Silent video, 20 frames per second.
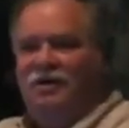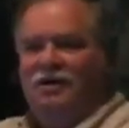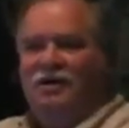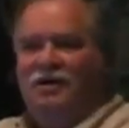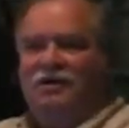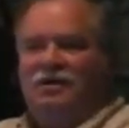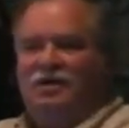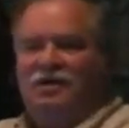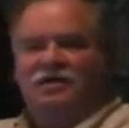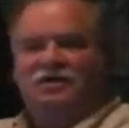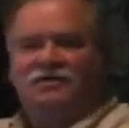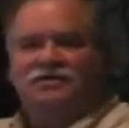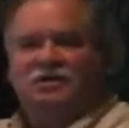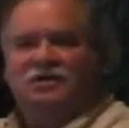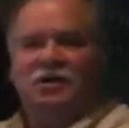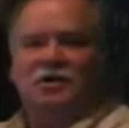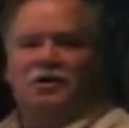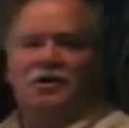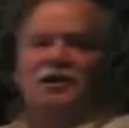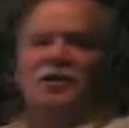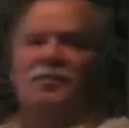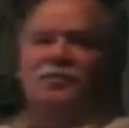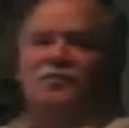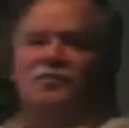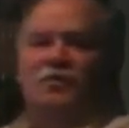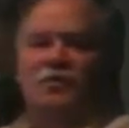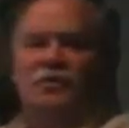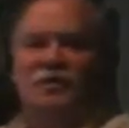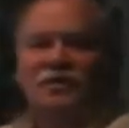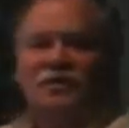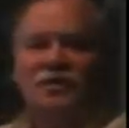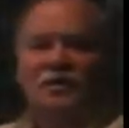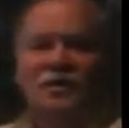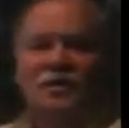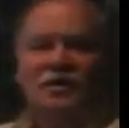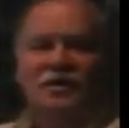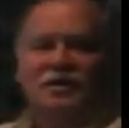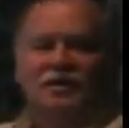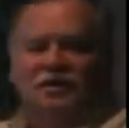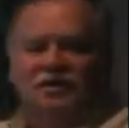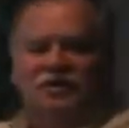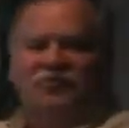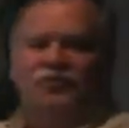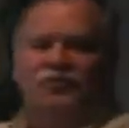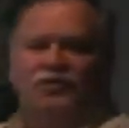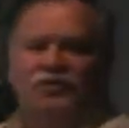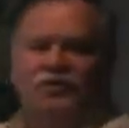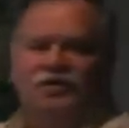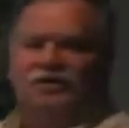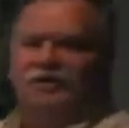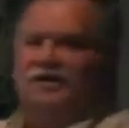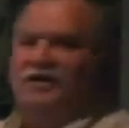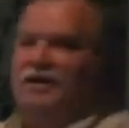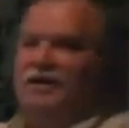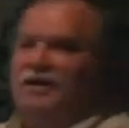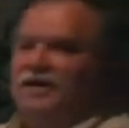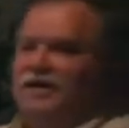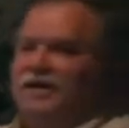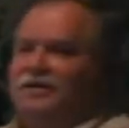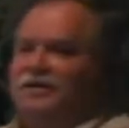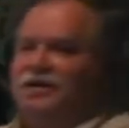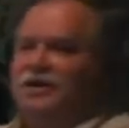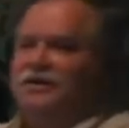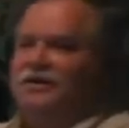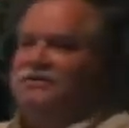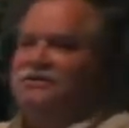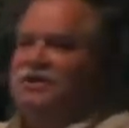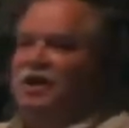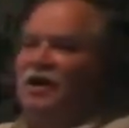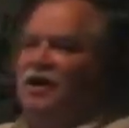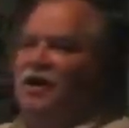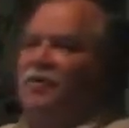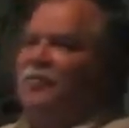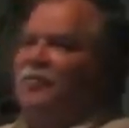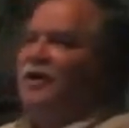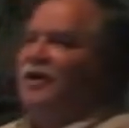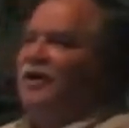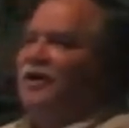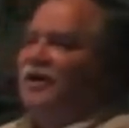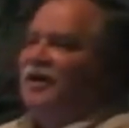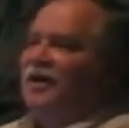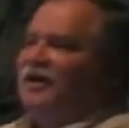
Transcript: it takes time and effort, and it, t- it takes time.